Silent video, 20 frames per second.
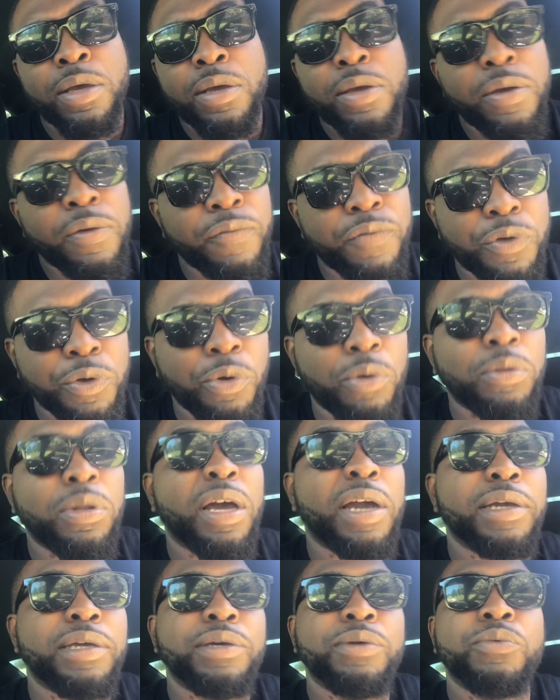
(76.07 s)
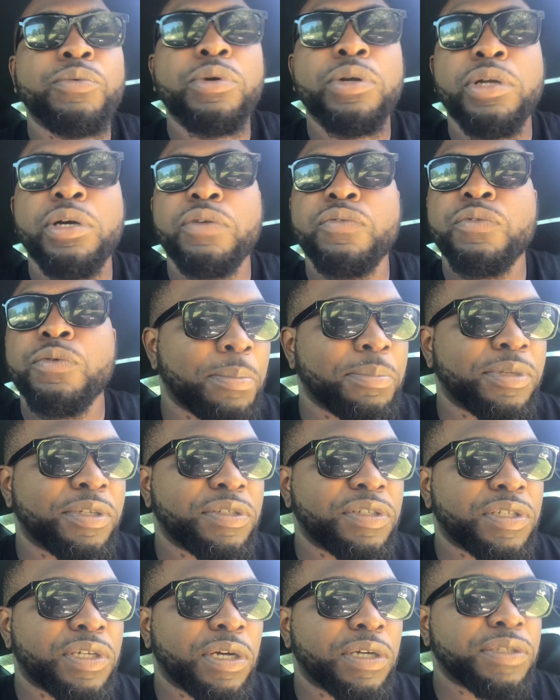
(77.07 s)
it. If you don't like it, whatever. I'm
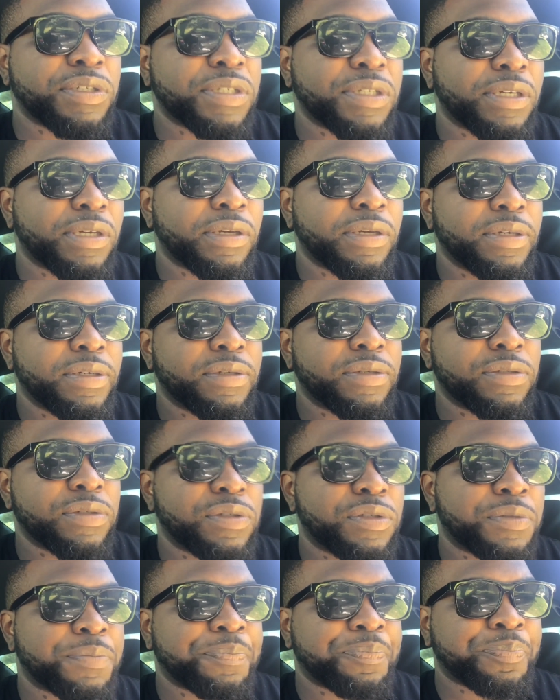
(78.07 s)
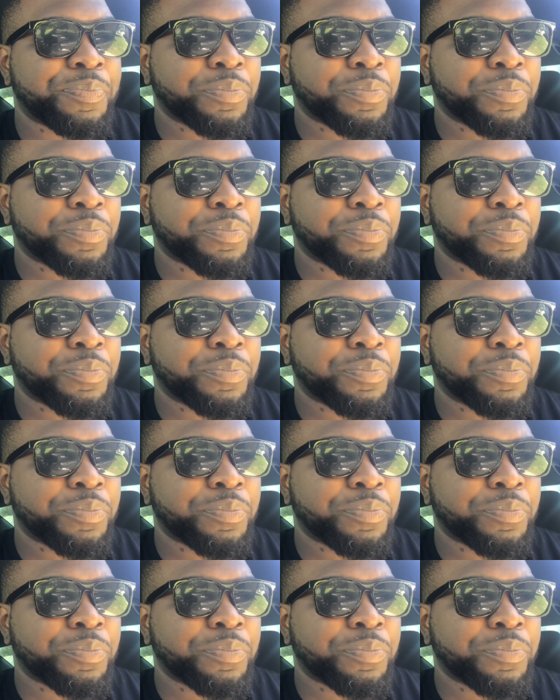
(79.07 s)
discussing is